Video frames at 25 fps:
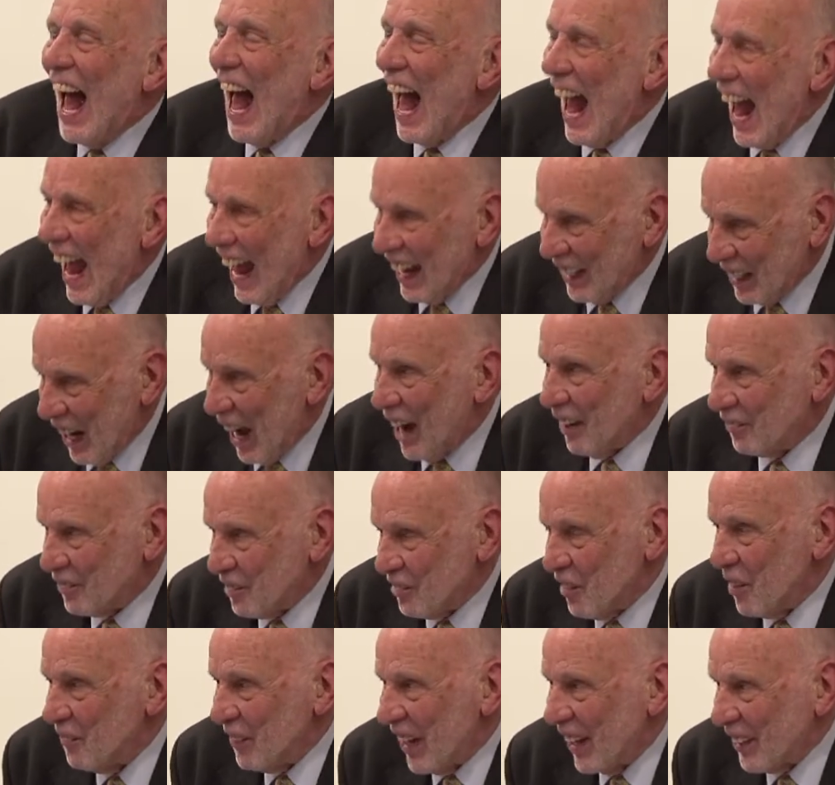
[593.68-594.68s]
And
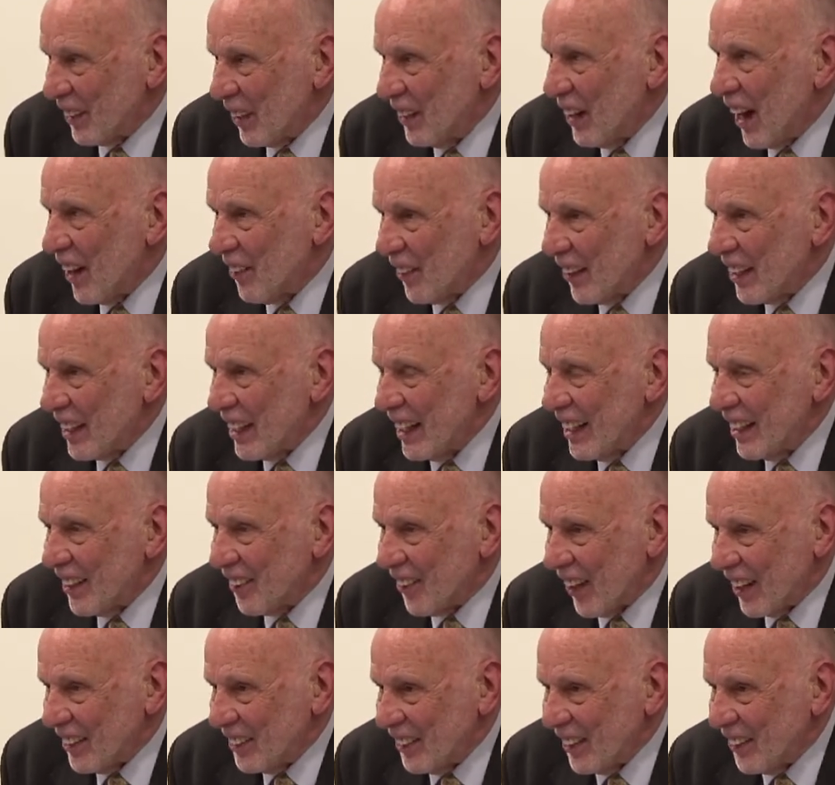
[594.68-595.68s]
after about another year,
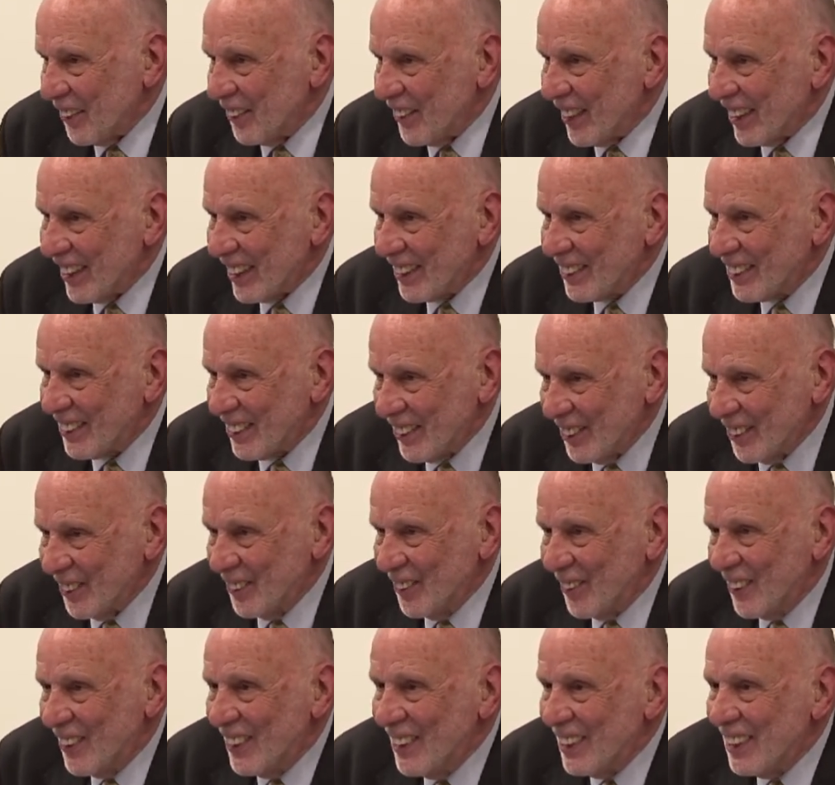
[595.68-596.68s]
they did that
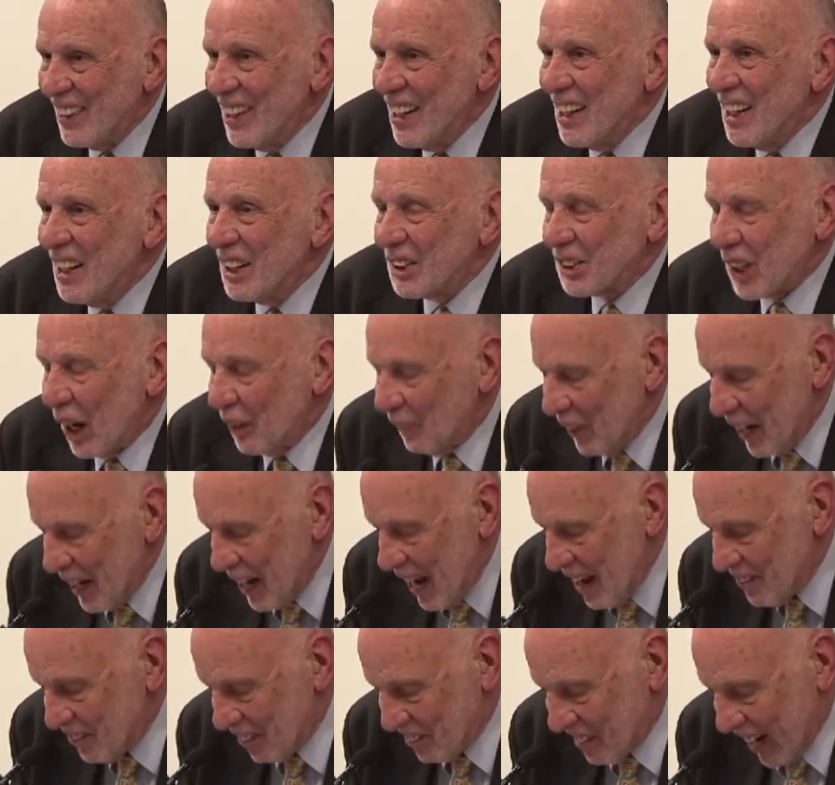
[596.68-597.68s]
too. So we
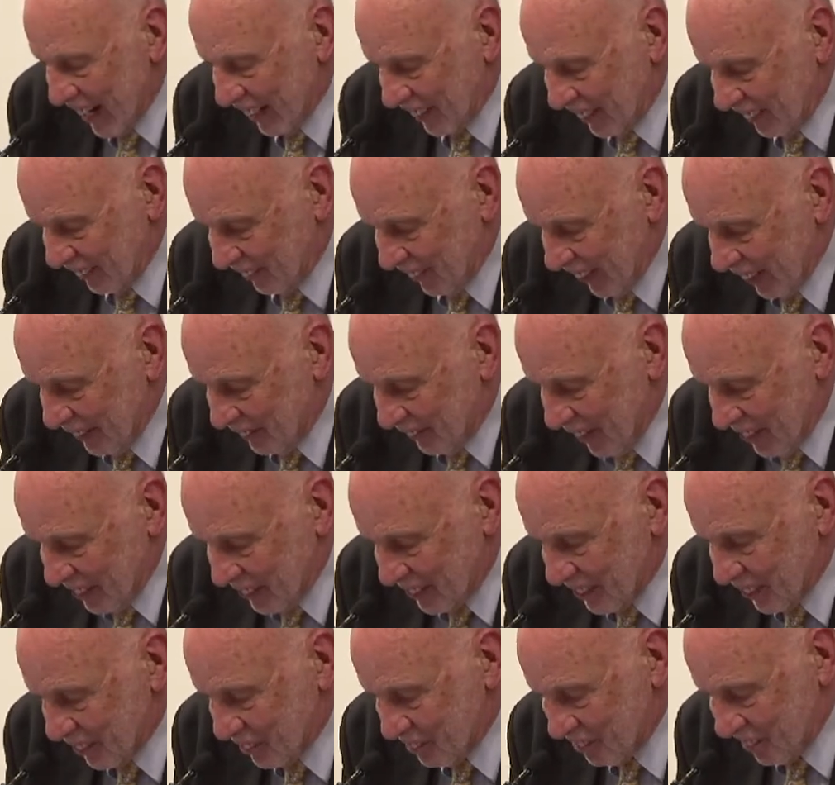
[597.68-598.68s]
never actually
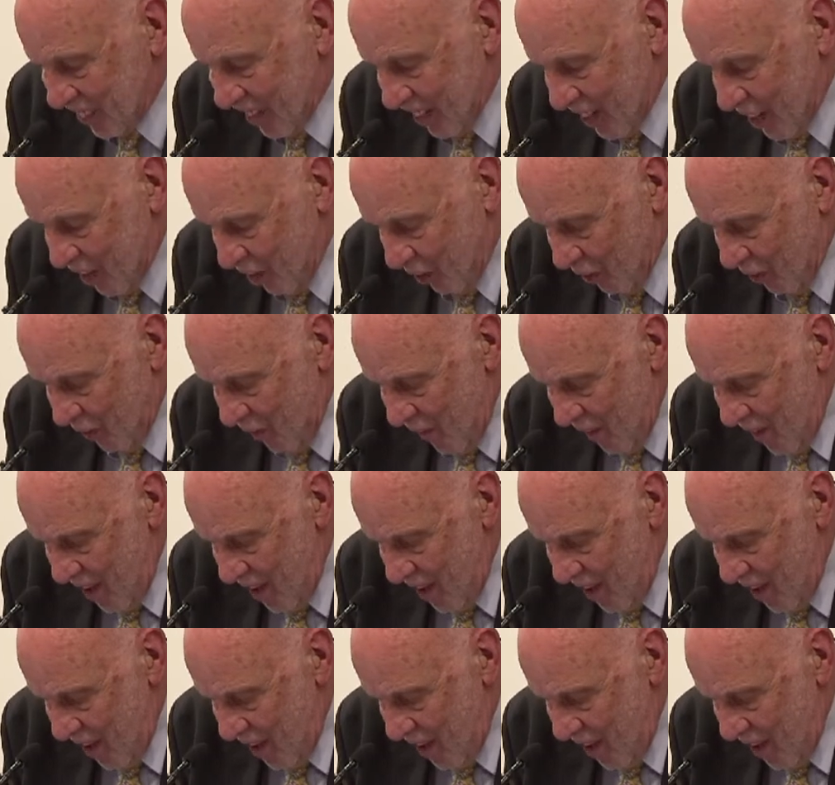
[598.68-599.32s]
went to trial.